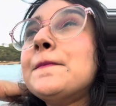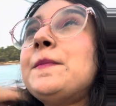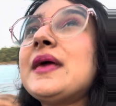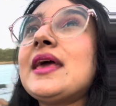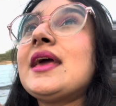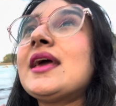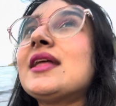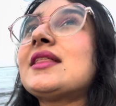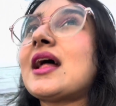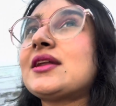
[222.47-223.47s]
being
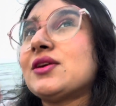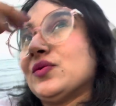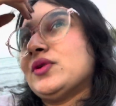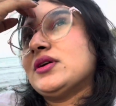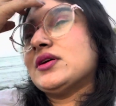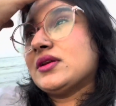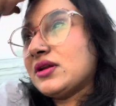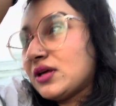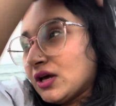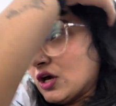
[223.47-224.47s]
in that union
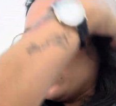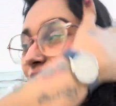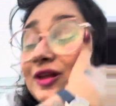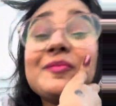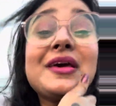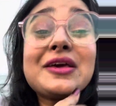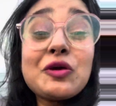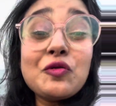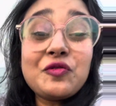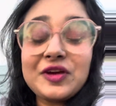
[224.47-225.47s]
will make
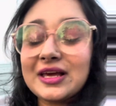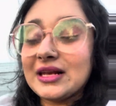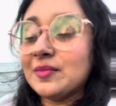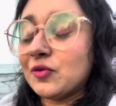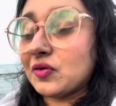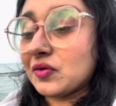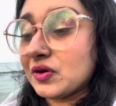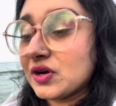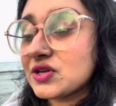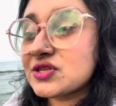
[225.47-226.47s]
you feel more
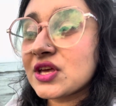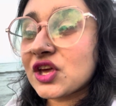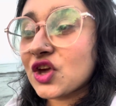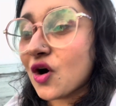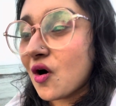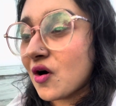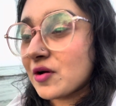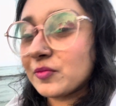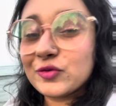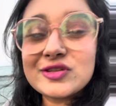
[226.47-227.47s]

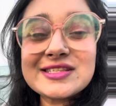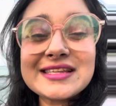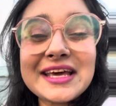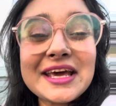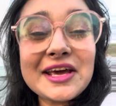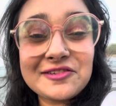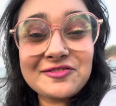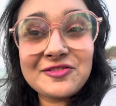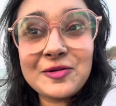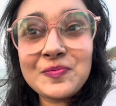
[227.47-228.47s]
secure more safe
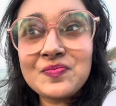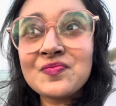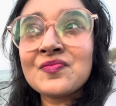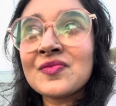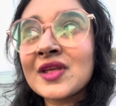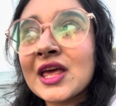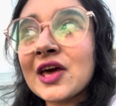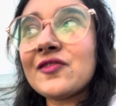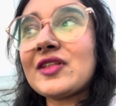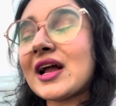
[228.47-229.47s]

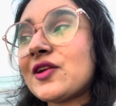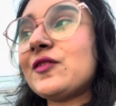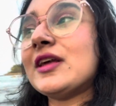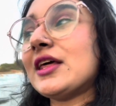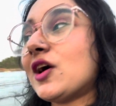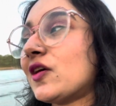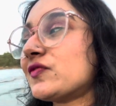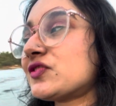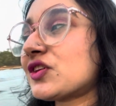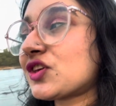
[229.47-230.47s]
give that feeling
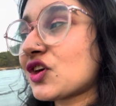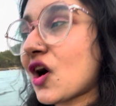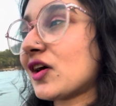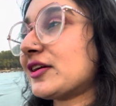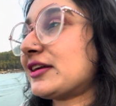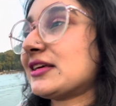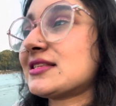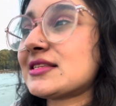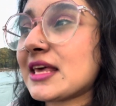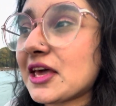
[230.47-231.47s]
of security
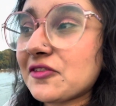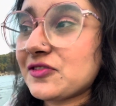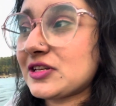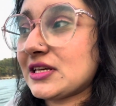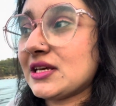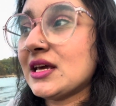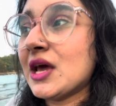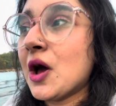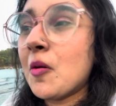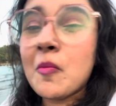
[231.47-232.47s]
safety
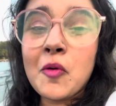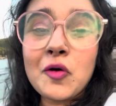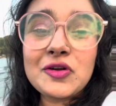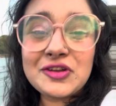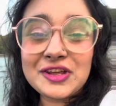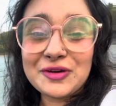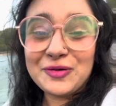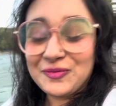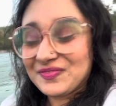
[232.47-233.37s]
more to you